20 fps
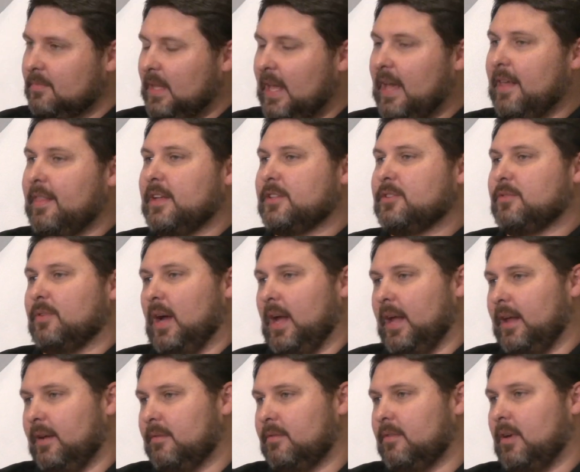Yeah, that's
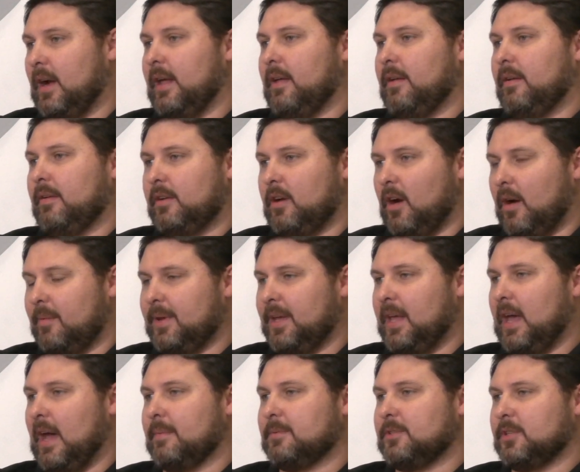right. Right. Carbon
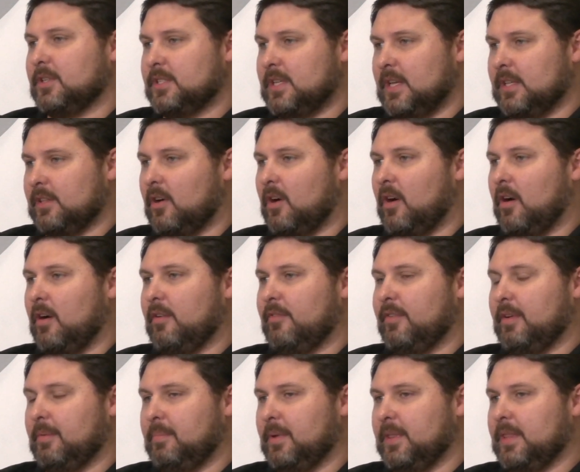capture is at the heart
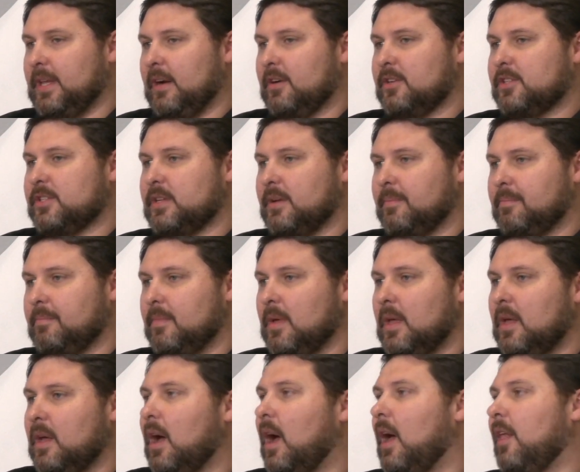of it, but there's some
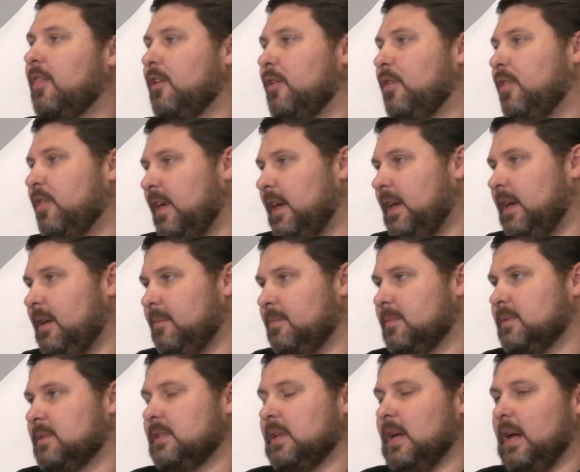other
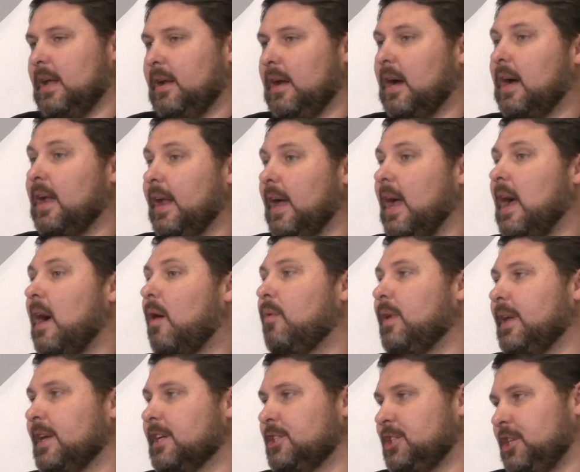themes on how
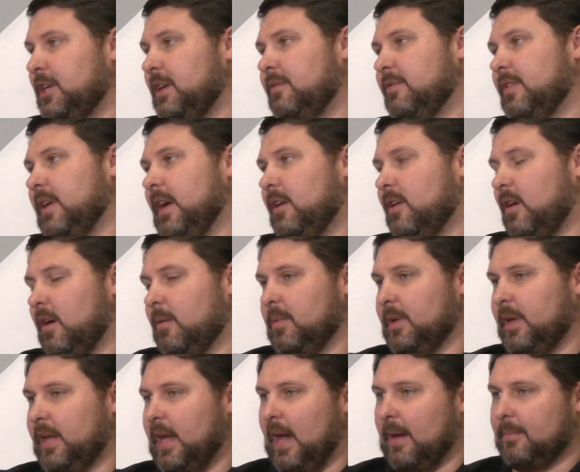we achieve that
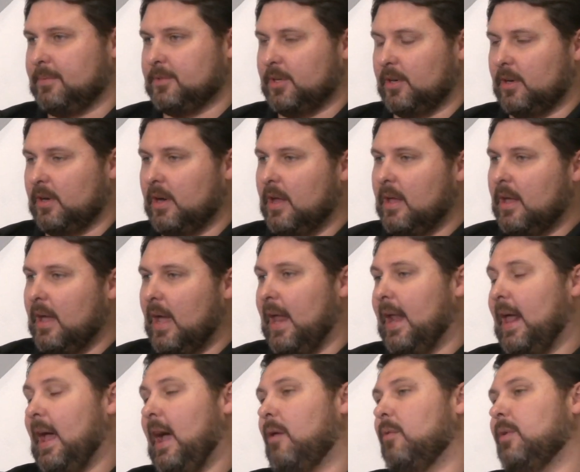carbon capture
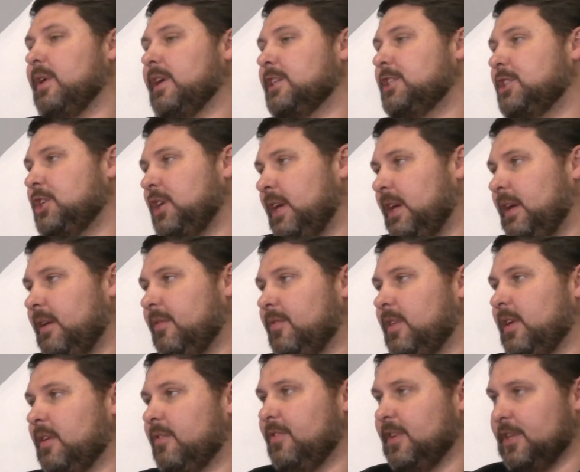and how we achieve
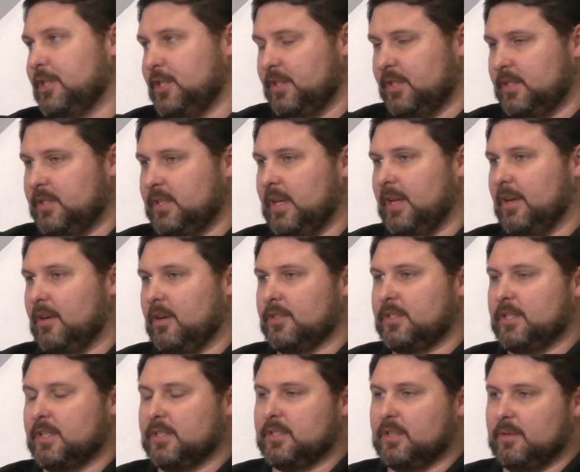the efficiency in our
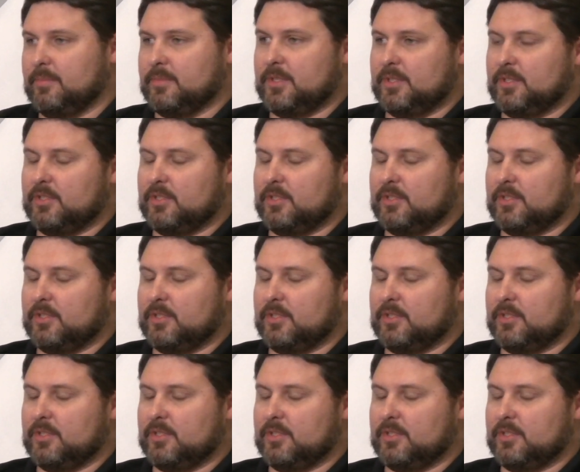systems.